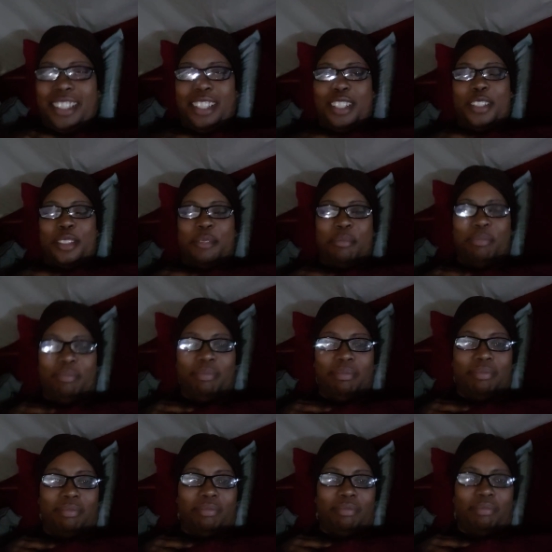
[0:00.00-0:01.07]
Um,
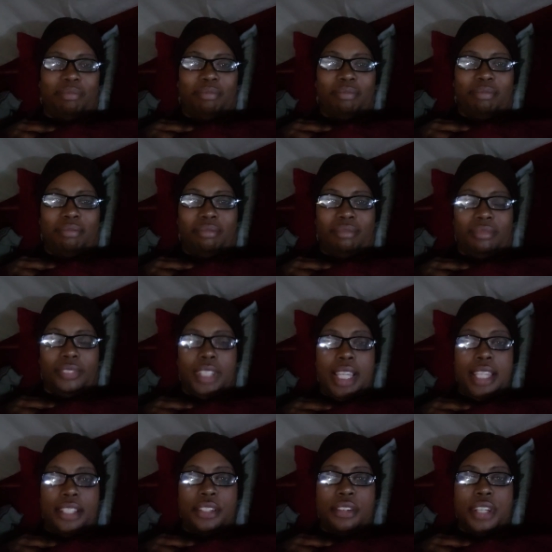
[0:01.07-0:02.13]
I
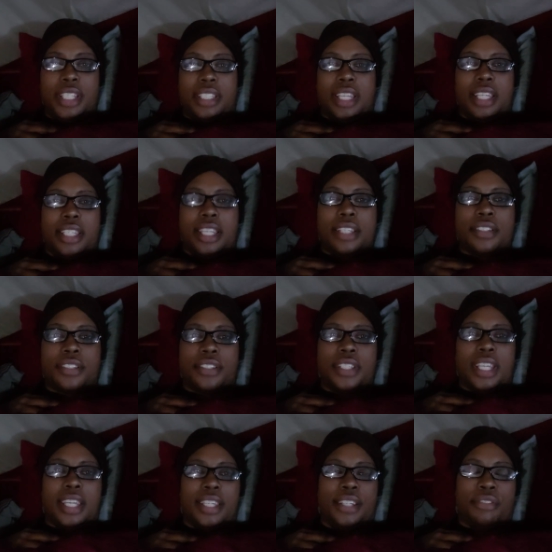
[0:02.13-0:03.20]
had a great day
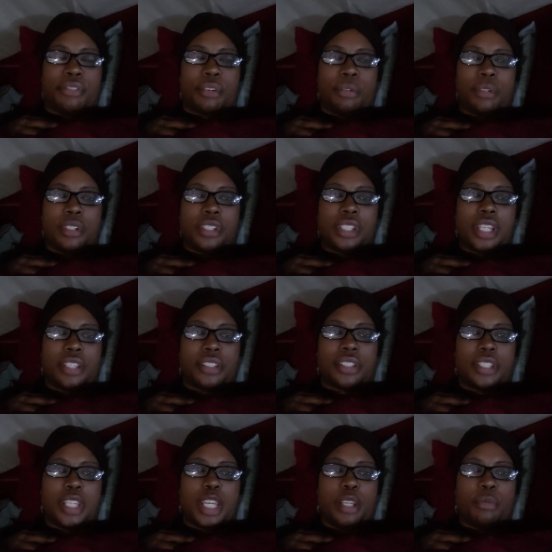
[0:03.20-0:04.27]
yesterday. Of course,
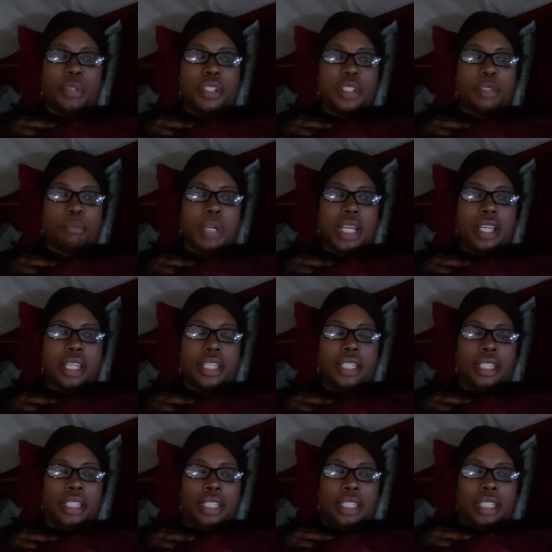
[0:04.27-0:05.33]
yesterday was
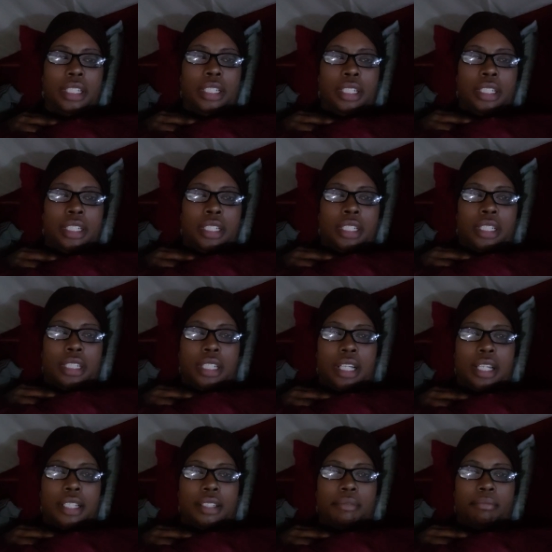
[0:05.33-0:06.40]

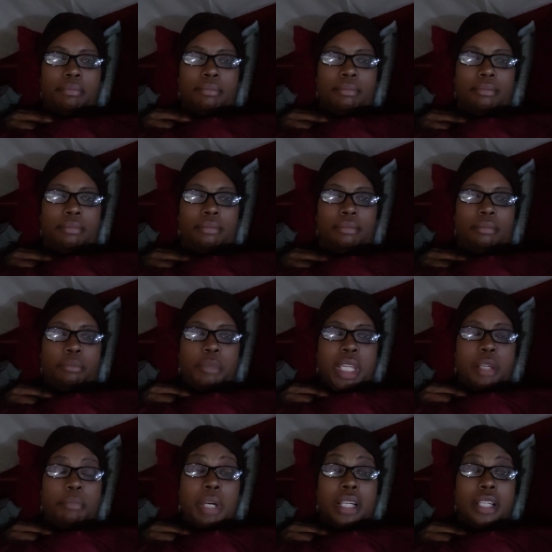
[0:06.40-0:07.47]
my, um,
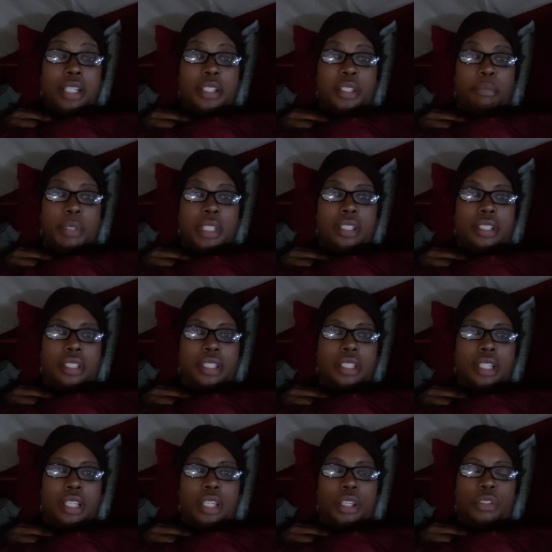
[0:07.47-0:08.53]
me and my husband's
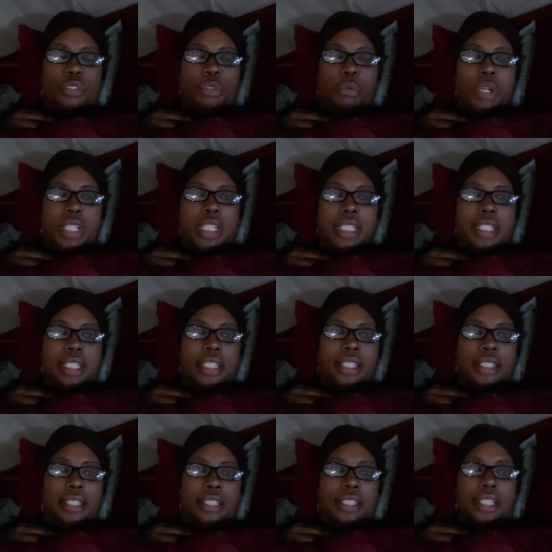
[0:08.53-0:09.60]

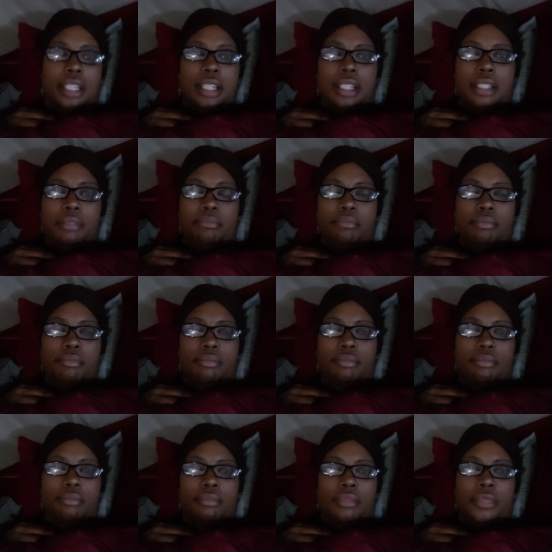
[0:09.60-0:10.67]
26th um,
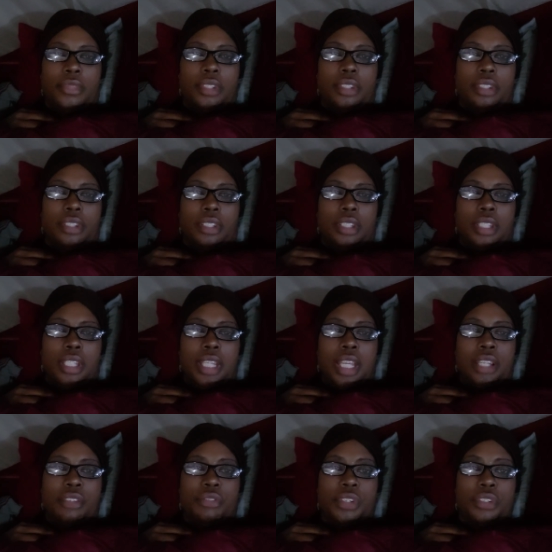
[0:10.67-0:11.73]

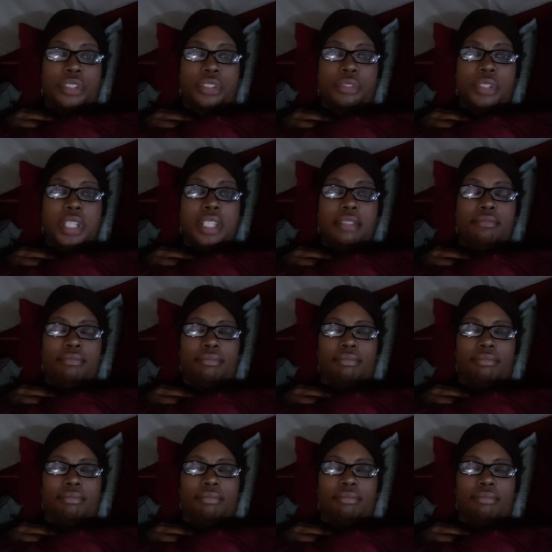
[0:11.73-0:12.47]
anniversary